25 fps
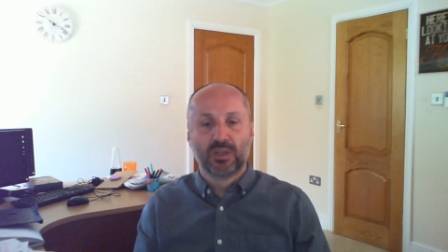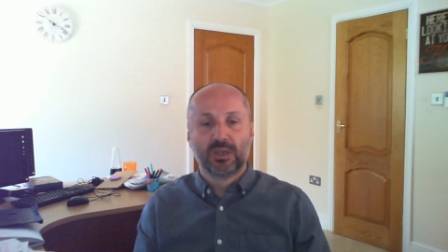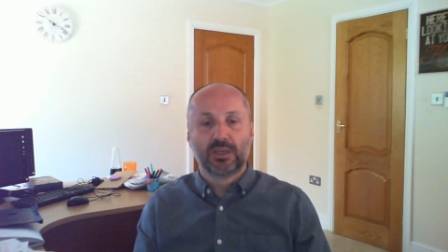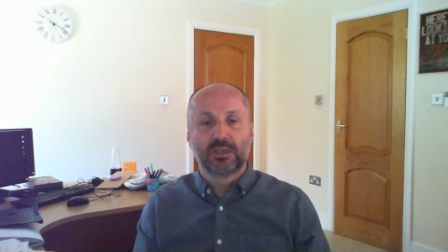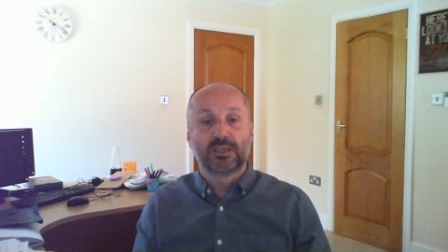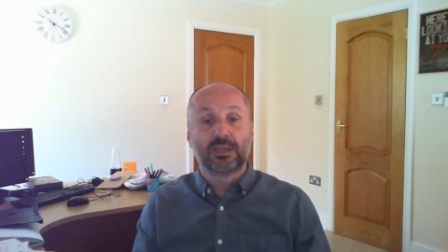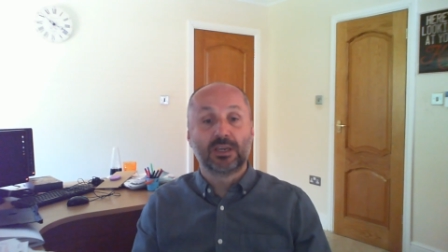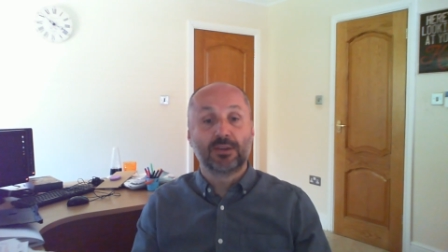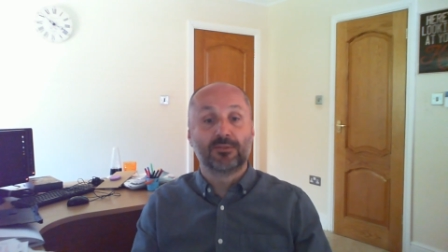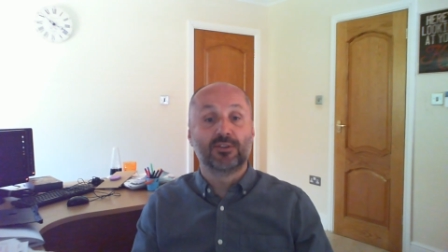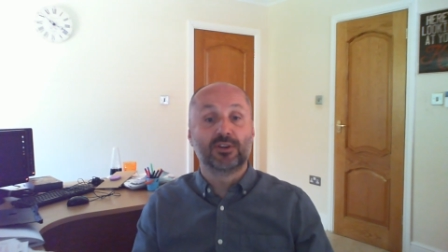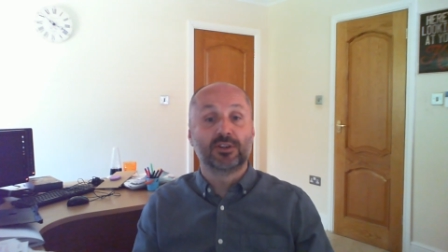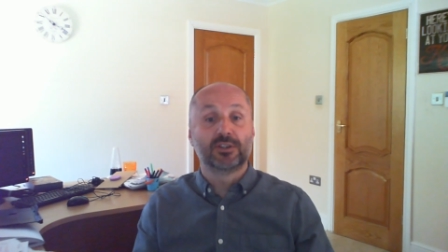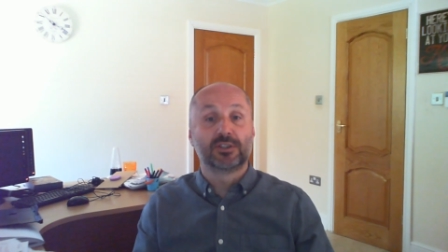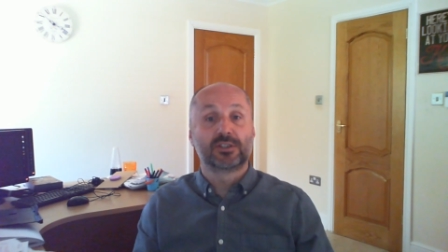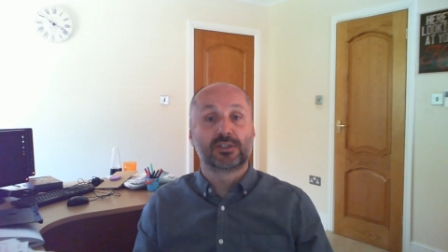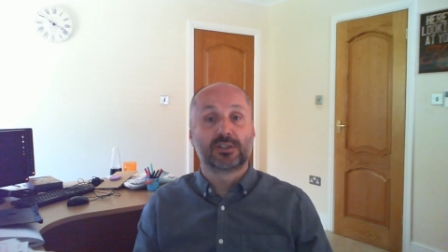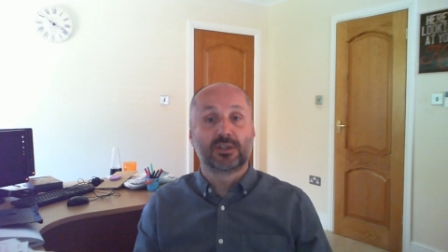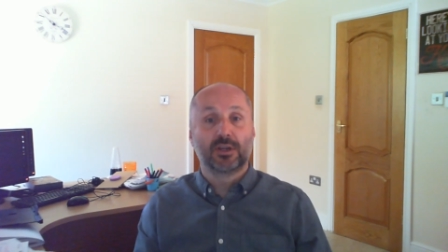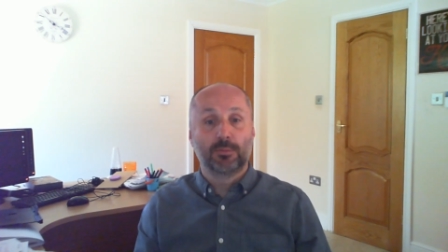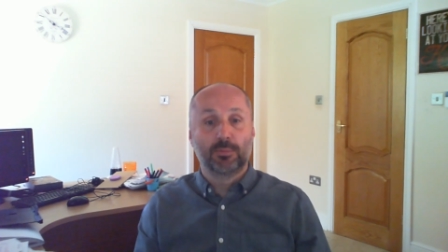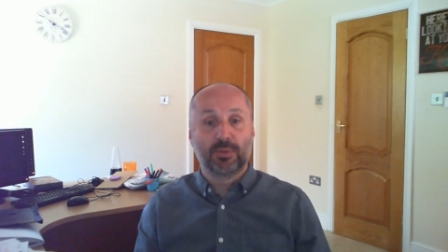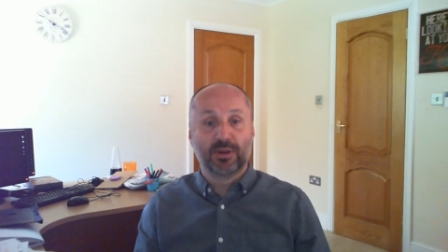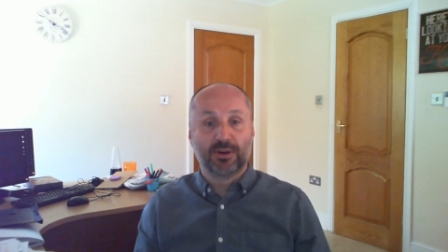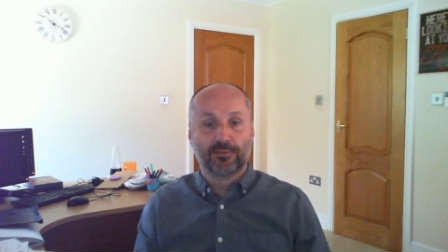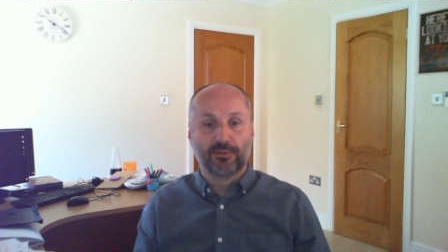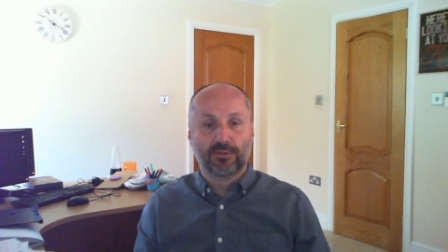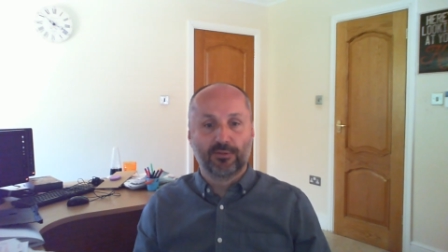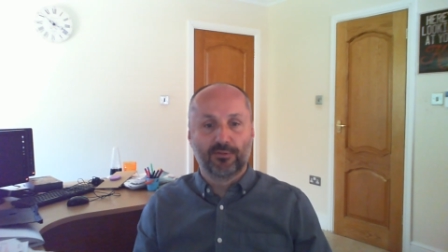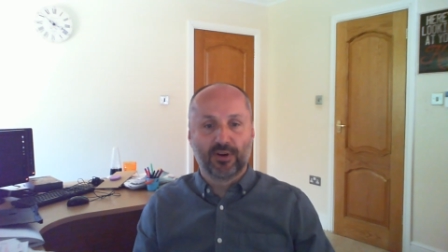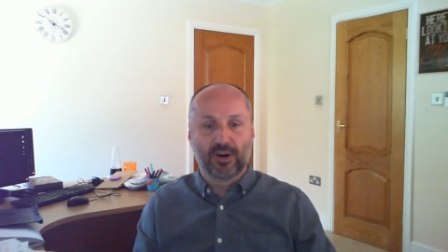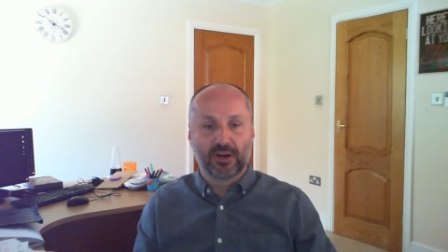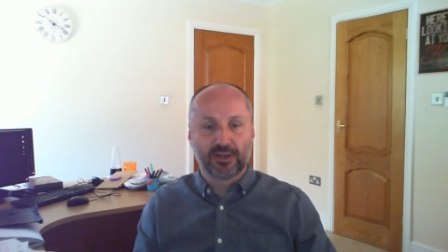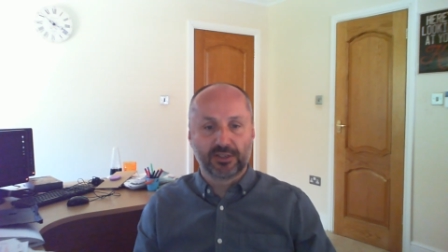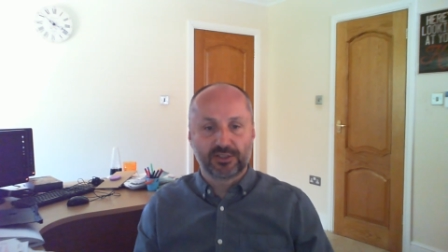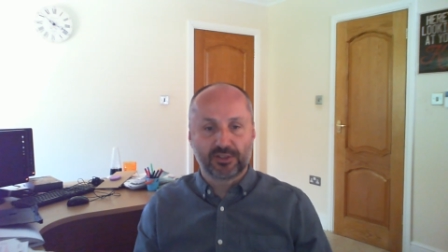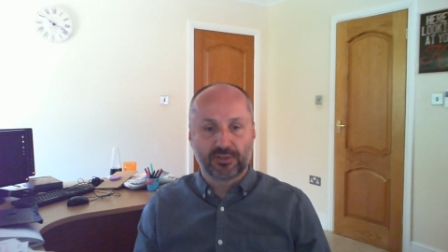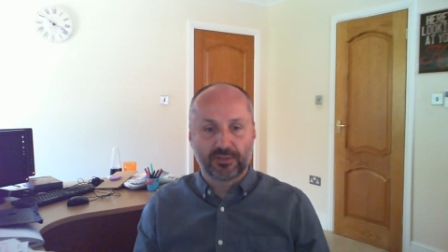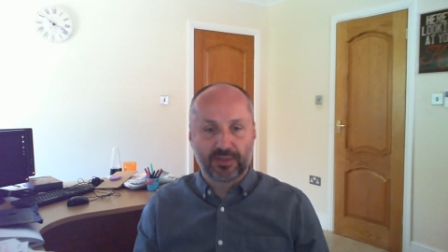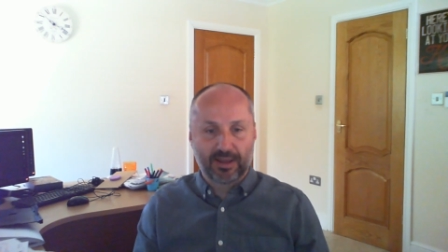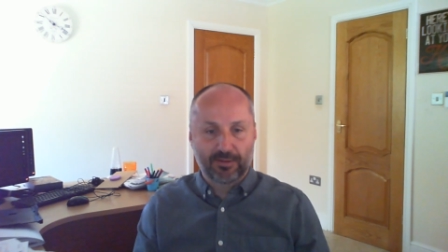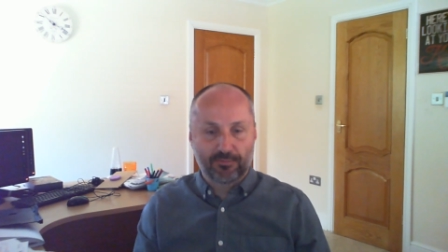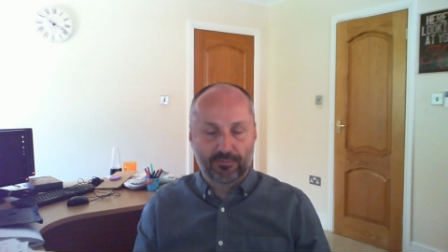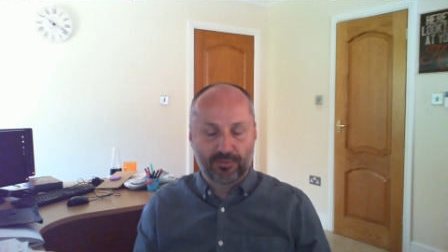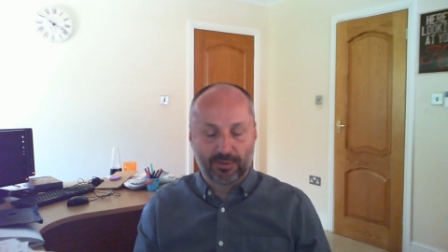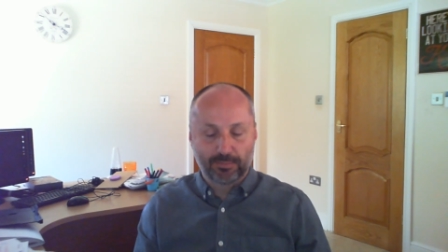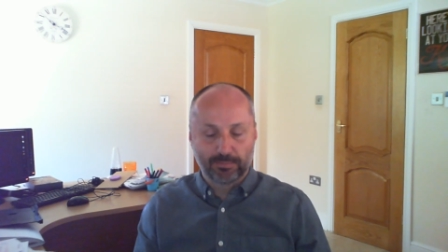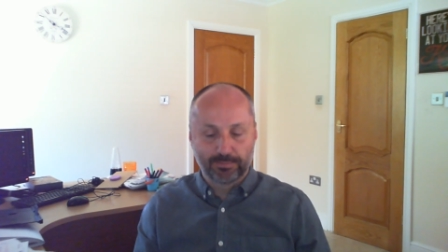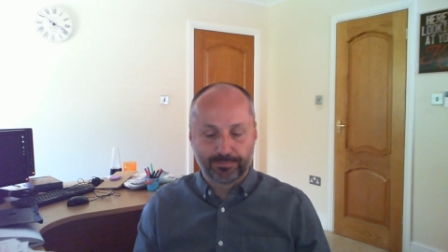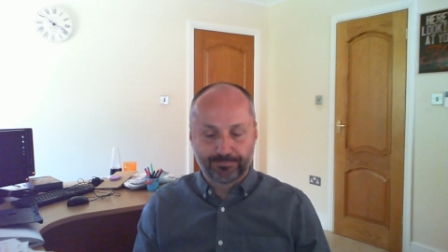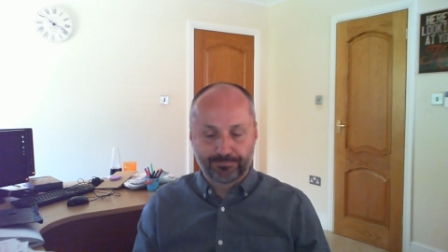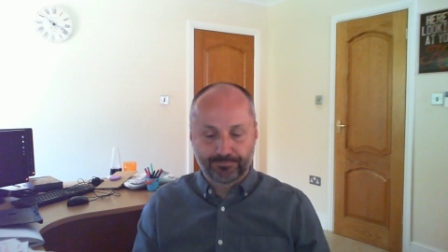giving us a bit of advice on that front.